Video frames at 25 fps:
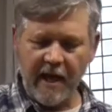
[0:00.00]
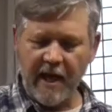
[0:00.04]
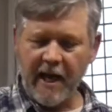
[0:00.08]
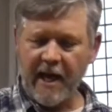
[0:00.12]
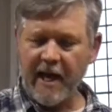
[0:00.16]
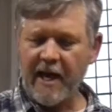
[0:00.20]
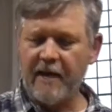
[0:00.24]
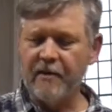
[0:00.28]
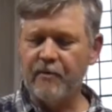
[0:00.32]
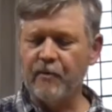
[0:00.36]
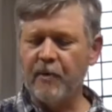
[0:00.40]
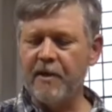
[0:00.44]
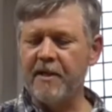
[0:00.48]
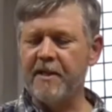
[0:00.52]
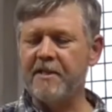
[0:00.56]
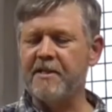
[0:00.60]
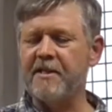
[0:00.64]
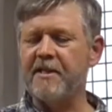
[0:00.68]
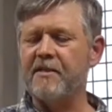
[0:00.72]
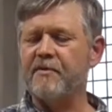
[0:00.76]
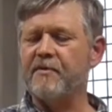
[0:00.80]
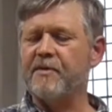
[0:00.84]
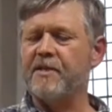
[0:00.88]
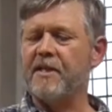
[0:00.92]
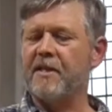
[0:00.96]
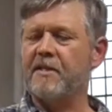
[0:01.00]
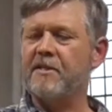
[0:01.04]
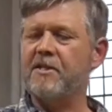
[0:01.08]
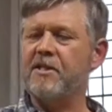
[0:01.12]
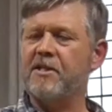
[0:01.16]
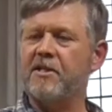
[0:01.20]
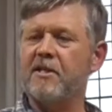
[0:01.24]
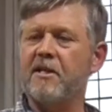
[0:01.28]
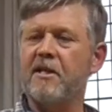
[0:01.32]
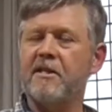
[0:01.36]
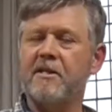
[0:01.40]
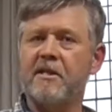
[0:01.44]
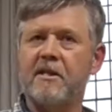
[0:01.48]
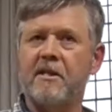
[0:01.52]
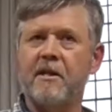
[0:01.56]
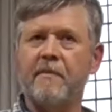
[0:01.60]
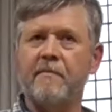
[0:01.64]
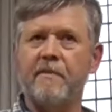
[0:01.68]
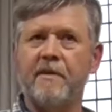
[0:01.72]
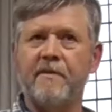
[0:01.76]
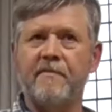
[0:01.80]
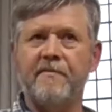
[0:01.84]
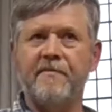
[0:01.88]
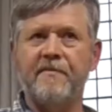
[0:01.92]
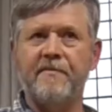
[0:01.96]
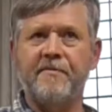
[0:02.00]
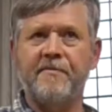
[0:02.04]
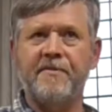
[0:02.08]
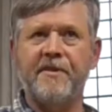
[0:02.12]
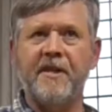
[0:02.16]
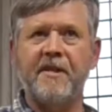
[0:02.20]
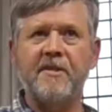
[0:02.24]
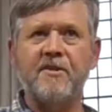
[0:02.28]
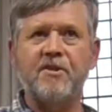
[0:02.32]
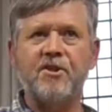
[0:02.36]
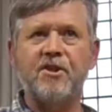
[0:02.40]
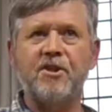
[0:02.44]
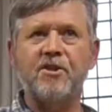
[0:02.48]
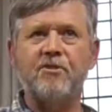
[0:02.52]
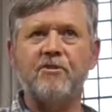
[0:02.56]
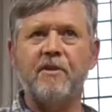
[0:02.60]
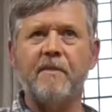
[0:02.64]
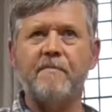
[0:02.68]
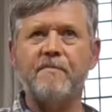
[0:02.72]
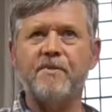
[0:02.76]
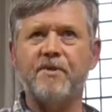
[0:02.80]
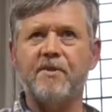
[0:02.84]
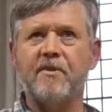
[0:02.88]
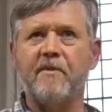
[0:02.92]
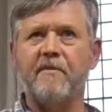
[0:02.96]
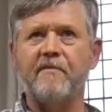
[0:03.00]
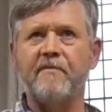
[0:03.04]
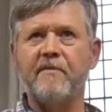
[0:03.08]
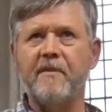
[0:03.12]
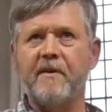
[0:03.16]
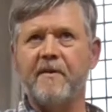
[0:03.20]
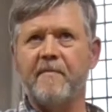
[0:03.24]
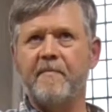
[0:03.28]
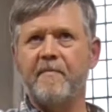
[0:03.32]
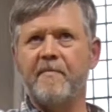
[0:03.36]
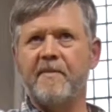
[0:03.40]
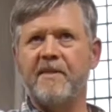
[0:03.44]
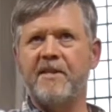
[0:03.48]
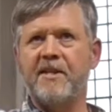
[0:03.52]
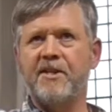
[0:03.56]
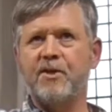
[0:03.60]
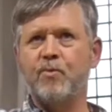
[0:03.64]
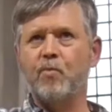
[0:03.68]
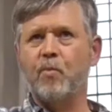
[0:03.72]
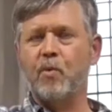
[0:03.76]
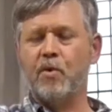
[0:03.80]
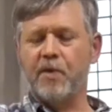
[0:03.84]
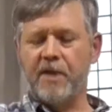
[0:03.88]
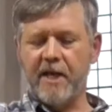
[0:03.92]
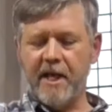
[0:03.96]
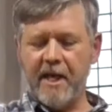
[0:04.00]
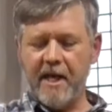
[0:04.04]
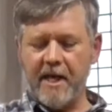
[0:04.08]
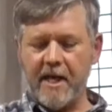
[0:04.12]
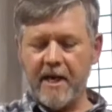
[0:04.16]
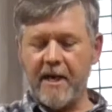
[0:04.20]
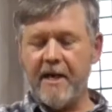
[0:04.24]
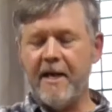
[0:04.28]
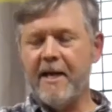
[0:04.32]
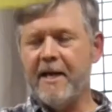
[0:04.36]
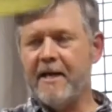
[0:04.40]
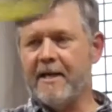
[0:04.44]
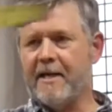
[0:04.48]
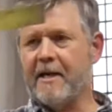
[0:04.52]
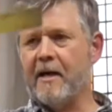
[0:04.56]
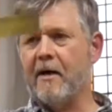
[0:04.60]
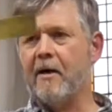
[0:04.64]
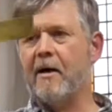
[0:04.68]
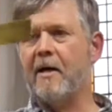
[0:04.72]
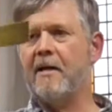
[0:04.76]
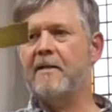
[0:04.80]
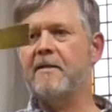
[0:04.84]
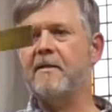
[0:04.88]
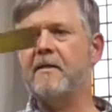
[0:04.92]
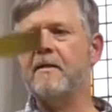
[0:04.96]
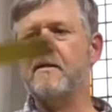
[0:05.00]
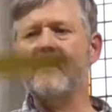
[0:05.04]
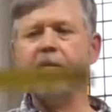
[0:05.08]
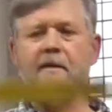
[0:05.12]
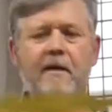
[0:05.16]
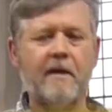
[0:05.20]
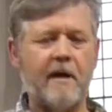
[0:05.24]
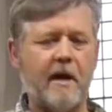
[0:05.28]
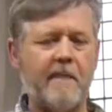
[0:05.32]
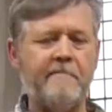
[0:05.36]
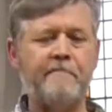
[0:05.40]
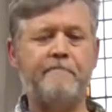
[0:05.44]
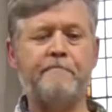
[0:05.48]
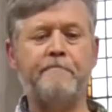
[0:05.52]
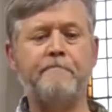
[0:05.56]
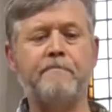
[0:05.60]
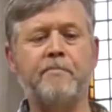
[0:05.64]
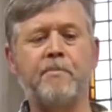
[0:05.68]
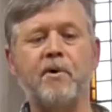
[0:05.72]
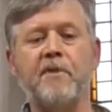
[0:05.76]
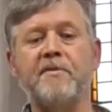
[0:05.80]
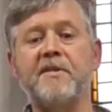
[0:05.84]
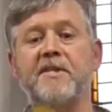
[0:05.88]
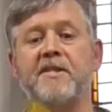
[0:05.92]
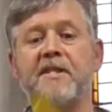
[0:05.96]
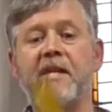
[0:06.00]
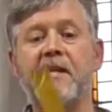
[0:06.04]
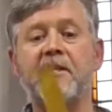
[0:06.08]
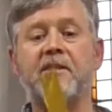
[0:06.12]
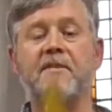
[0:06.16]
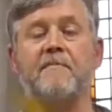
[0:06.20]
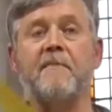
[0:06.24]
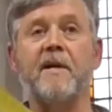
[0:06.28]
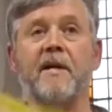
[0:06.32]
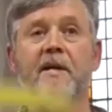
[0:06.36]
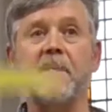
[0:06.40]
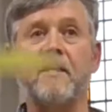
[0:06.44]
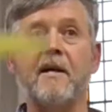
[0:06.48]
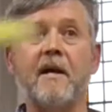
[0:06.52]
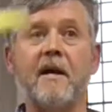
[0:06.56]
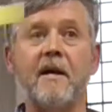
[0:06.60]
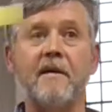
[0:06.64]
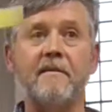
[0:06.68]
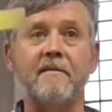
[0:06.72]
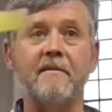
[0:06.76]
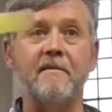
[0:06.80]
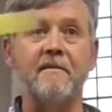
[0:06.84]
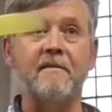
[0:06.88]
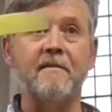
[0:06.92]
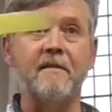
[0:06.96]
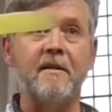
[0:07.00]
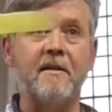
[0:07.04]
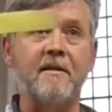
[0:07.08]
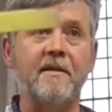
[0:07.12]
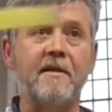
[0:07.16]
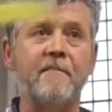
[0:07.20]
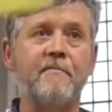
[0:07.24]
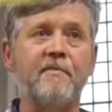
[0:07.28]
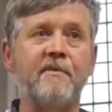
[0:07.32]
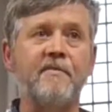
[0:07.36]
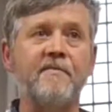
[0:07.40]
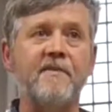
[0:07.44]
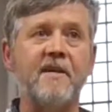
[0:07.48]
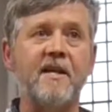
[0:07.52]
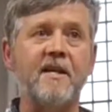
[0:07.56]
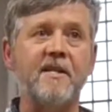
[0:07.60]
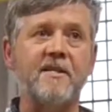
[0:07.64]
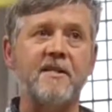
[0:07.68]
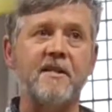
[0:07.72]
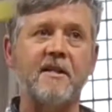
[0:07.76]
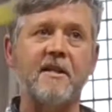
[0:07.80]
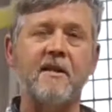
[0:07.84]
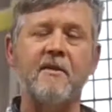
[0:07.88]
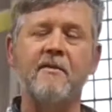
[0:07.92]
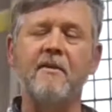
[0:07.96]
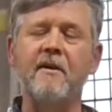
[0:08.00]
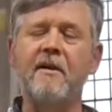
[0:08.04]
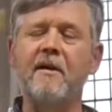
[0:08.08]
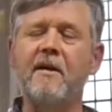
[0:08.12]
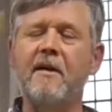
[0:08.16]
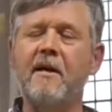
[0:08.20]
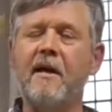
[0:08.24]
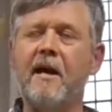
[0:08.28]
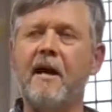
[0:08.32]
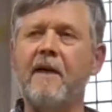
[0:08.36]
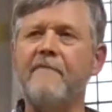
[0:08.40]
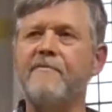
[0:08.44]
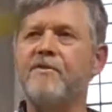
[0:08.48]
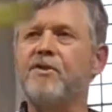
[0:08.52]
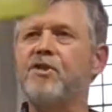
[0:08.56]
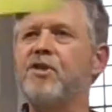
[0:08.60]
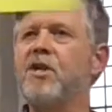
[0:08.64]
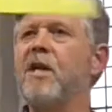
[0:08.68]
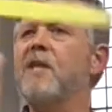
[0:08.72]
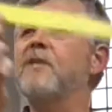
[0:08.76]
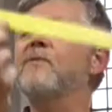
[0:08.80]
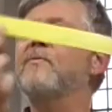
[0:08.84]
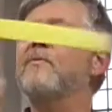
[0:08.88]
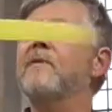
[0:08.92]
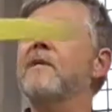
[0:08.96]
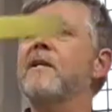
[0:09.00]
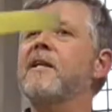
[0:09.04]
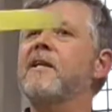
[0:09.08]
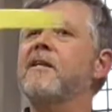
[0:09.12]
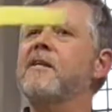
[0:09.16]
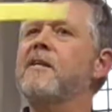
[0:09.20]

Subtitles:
And what I did was I just cut a couple of thin strips of this wood here. Now I got this out of my garden a number of years ago. I've genuinely